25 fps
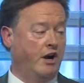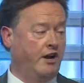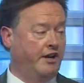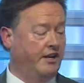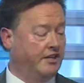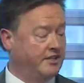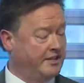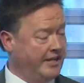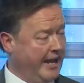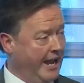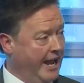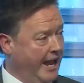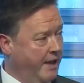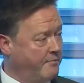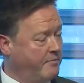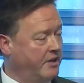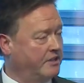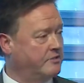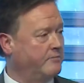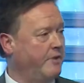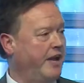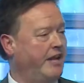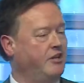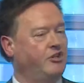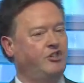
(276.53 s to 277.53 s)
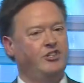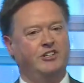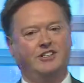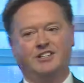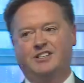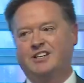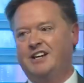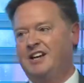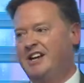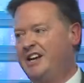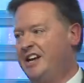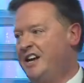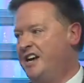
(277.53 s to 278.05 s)
And as Cam has mentioned,
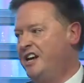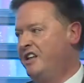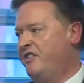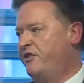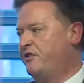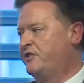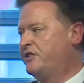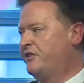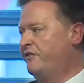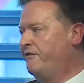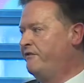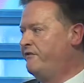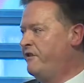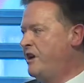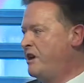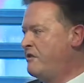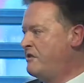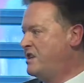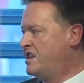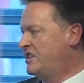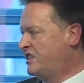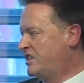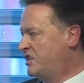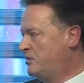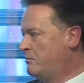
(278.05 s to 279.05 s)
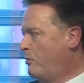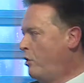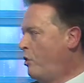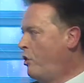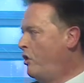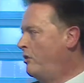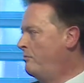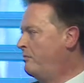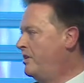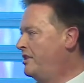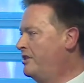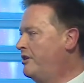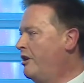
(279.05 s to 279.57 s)
there's a very small
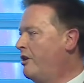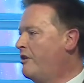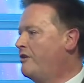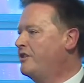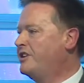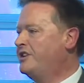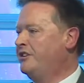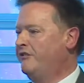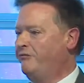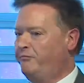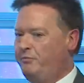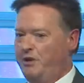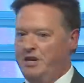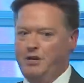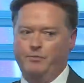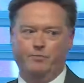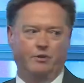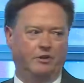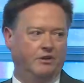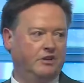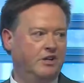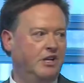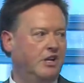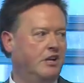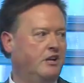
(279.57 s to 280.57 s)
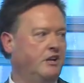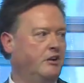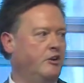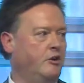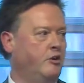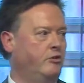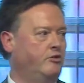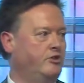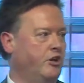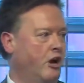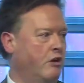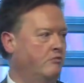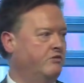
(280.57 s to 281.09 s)
minority of people who
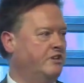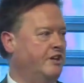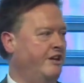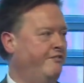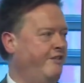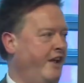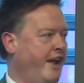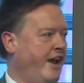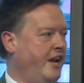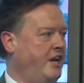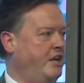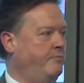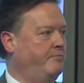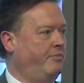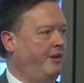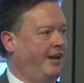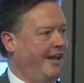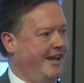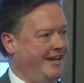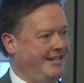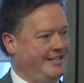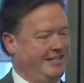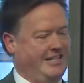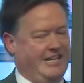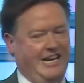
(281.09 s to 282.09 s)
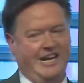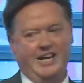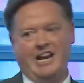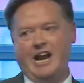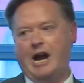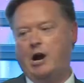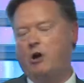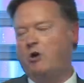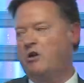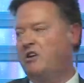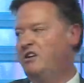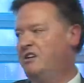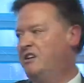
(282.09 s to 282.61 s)
don't have any place in
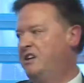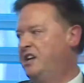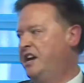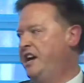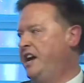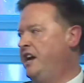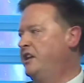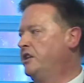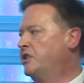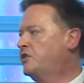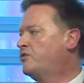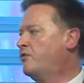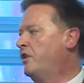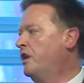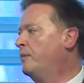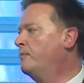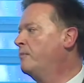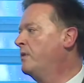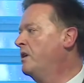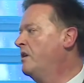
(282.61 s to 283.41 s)
our industry.